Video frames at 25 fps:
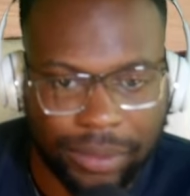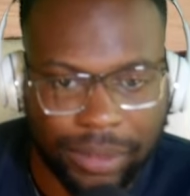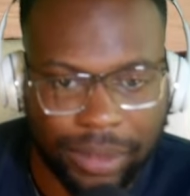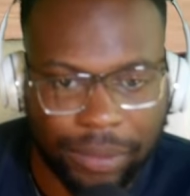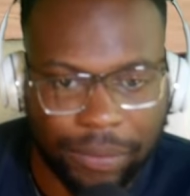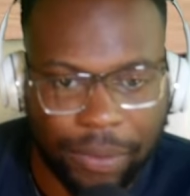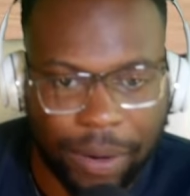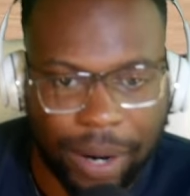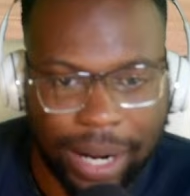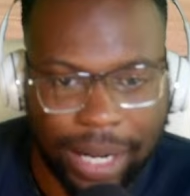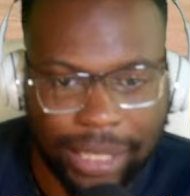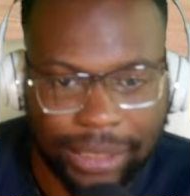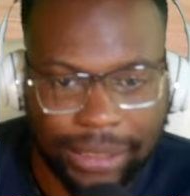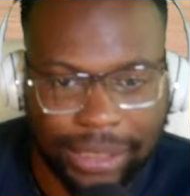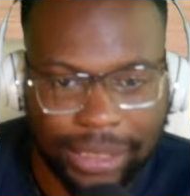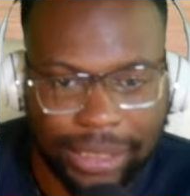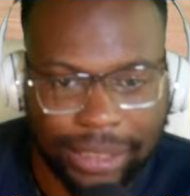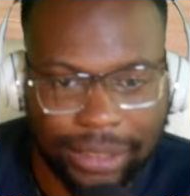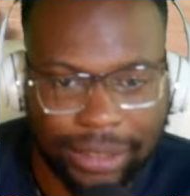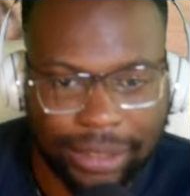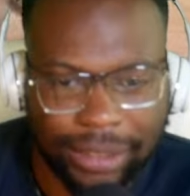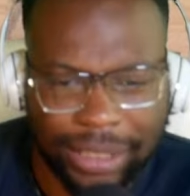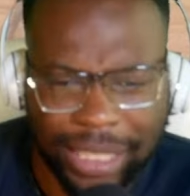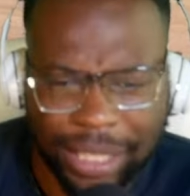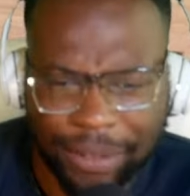Franz,
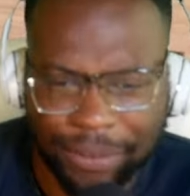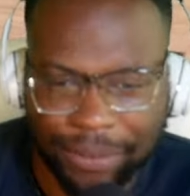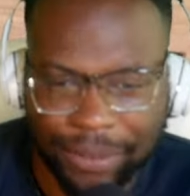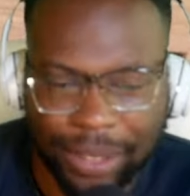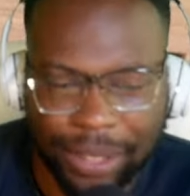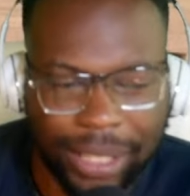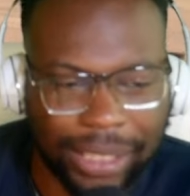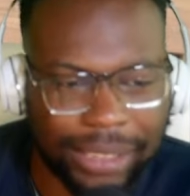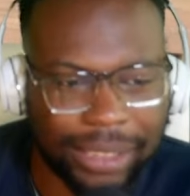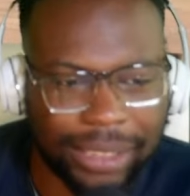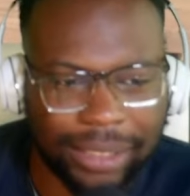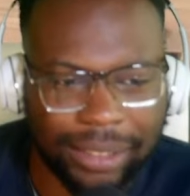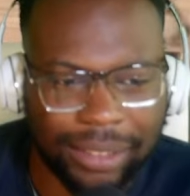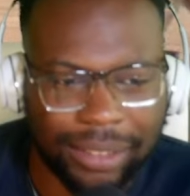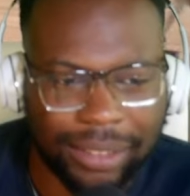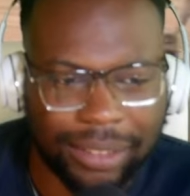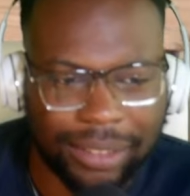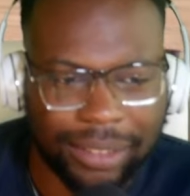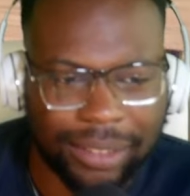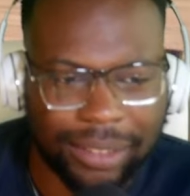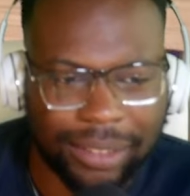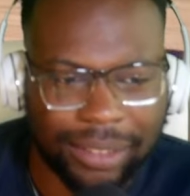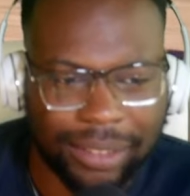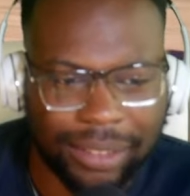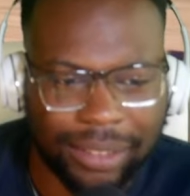is that, no, that's,
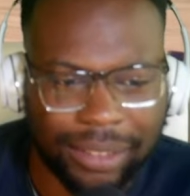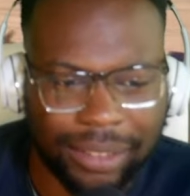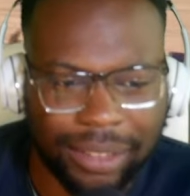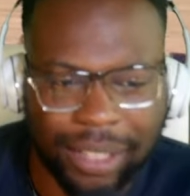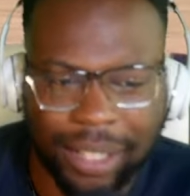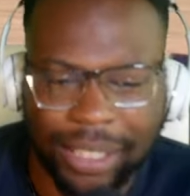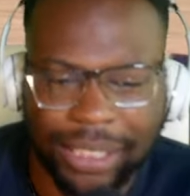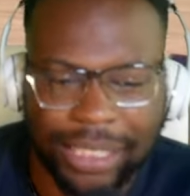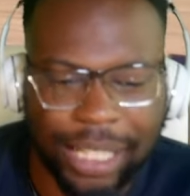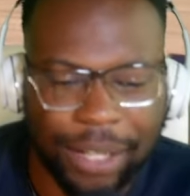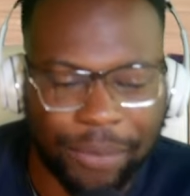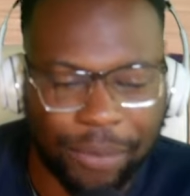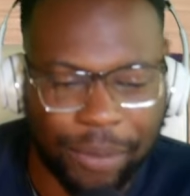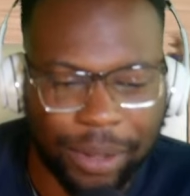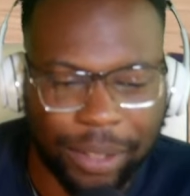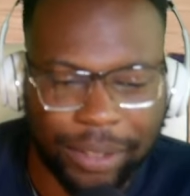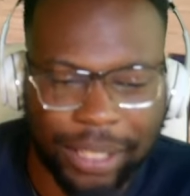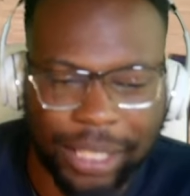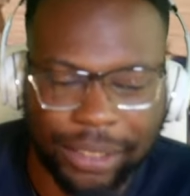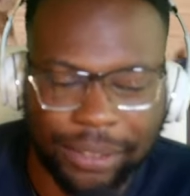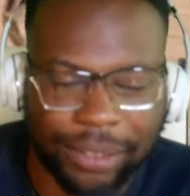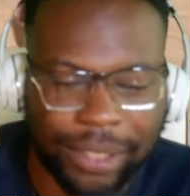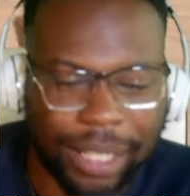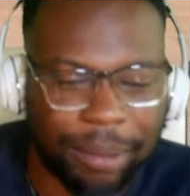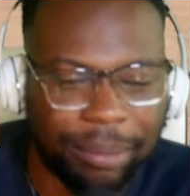no, it's not
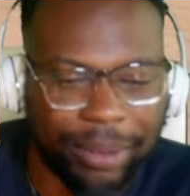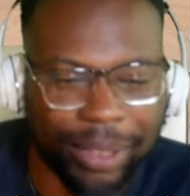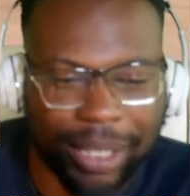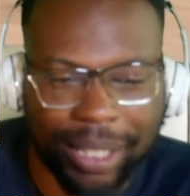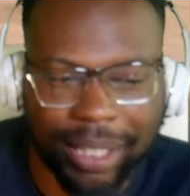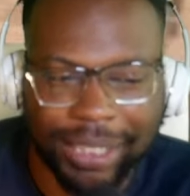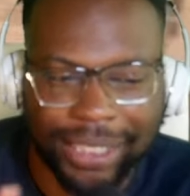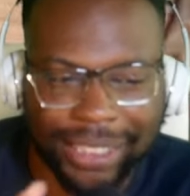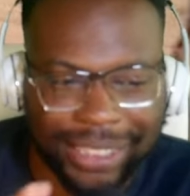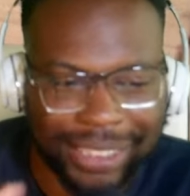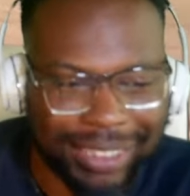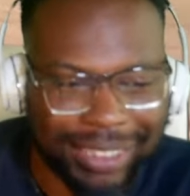That's, I'm sorry.